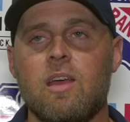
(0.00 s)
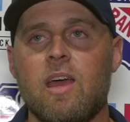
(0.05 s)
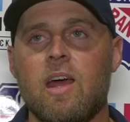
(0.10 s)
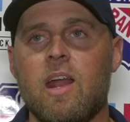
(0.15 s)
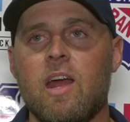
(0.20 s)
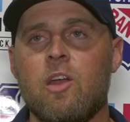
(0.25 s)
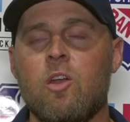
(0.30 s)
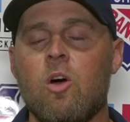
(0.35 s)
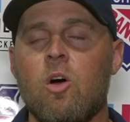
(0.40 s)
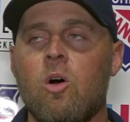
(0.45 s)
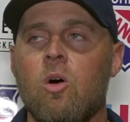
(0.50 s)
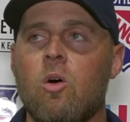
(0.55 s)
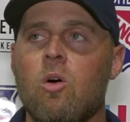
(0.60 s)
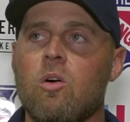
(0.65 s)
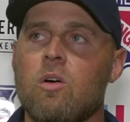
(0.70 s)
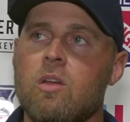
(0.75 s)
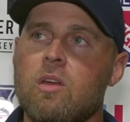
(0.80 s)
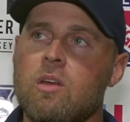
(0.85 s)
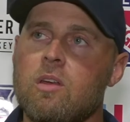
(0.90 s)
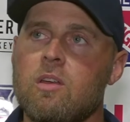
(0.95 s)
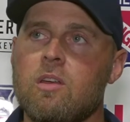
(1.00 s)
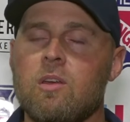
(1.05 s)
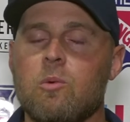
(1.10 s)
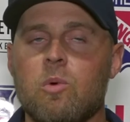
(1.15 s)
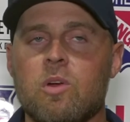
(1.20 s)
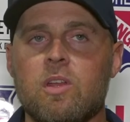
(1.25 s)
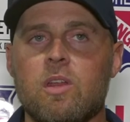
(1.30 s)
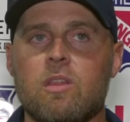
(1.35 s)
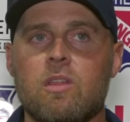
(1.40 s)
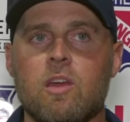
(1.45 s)
And I know eh,
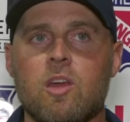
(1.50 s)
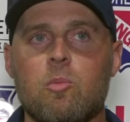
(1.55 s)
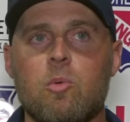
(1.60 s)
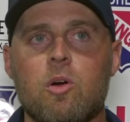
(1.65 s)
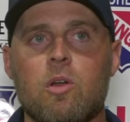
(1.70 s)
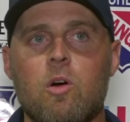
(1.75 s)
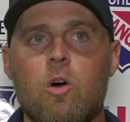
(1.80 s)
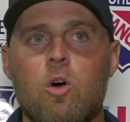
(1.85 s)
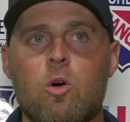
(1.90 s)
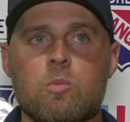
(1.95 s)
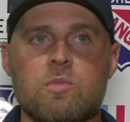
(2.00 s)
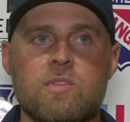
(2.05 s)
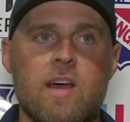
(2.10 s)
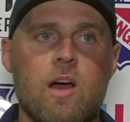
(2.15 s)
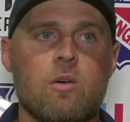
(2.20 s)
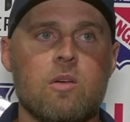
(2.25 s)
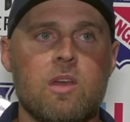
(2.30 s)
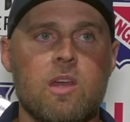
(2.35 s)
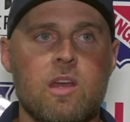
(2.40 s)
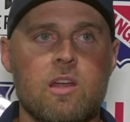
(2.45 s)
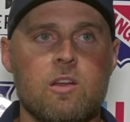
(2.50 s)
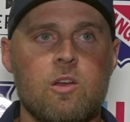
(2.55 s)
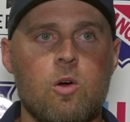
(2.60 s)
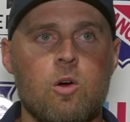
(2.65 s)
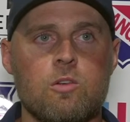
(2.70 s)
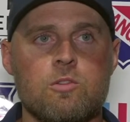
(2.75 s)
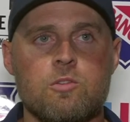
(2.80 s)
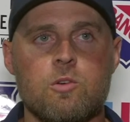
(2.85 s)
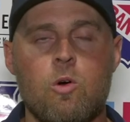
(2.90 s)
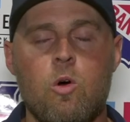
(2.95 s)
when you think about a hometown kid
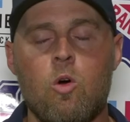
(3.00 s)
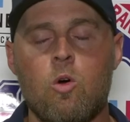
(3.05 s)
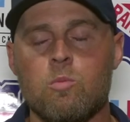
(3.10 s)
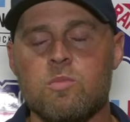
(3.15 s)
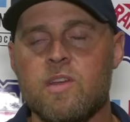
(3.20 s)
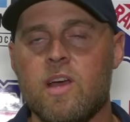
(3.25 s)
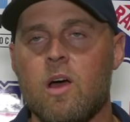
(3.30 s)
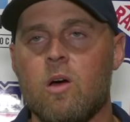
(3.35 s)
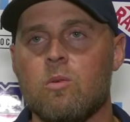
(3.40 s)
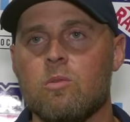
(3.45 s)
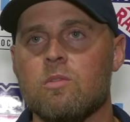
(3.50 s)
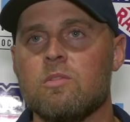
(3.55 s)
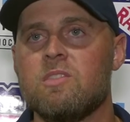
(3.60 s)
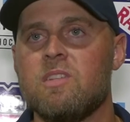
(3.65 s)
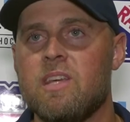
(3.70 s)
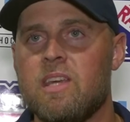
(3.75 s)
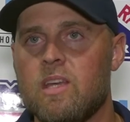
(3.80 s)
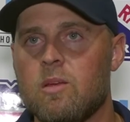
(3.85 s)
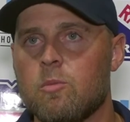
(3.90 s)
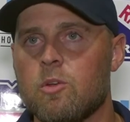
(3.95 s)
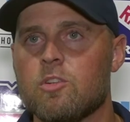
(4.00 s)
going to a hometown team,